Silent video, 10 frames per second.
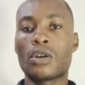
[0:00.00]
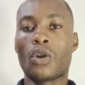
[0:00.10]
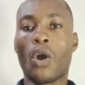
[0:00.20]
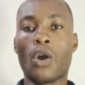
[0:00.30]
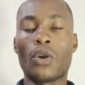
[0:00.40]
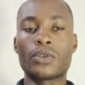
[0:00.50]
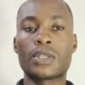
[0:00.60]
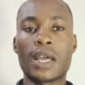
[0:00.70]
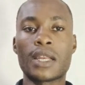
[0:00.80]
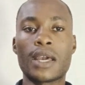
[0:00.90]

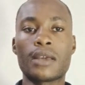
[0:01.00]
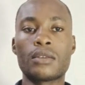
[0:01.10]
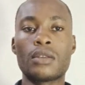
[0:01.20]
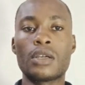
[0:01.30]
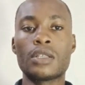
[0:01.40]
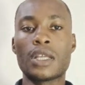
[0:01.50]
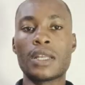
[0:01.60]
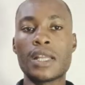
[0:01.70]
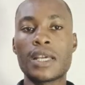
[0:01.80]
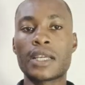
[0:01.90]
calls, and then they
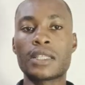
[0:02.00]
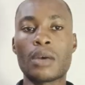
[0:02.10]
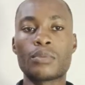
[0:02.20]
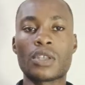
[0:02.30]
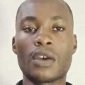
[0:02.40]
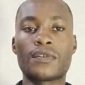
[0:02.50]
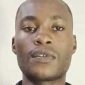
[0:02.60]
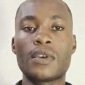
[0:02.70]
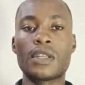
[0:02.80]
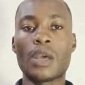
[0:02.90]
link themselves,
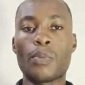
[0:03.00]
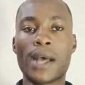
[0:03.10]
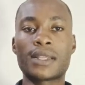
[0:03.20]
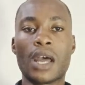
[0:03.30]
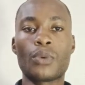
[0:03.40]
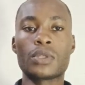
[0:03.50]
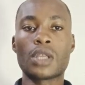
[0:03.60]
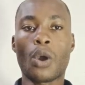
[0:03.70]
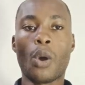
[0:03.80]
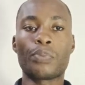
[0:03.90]
they partner with
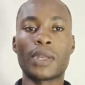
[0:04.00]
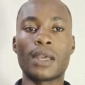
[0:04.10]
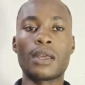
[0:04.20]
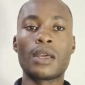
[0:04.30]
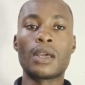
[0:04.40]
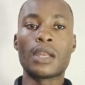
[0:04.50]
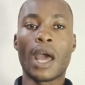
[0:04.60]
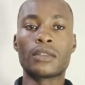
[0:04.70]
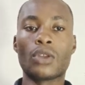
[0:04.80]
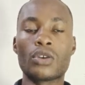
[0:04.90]
a company
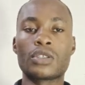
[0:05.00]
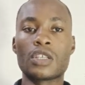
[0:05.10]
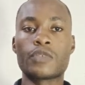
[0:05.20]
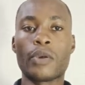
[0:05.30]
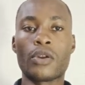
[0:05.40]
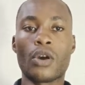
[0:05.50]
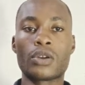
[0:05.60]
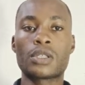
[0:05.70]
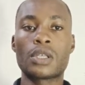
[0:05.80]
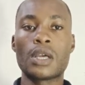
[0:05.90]
that does this
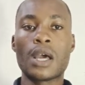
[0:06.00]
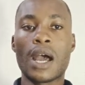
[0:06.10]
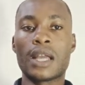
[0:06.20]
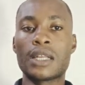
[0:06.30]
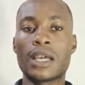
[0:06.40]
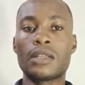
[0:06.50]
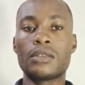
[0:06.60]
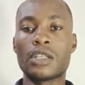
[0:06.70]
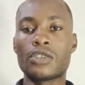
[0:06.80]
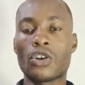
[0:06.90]
product, and
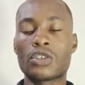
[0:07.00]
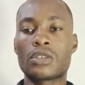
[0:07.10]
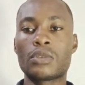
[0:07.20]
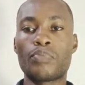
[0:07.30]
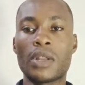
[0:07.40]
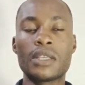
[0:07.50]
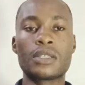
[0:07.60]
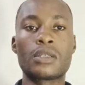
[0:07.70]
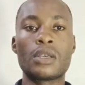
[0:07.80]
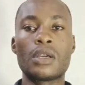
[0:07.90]
then they just
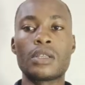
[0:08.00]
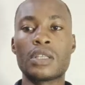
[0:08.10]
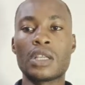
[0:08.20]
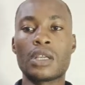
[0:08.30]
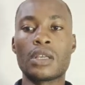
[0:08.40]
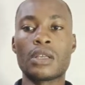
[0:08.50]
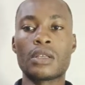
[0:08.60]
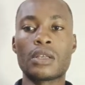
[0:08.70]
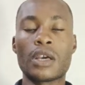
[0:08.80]
place those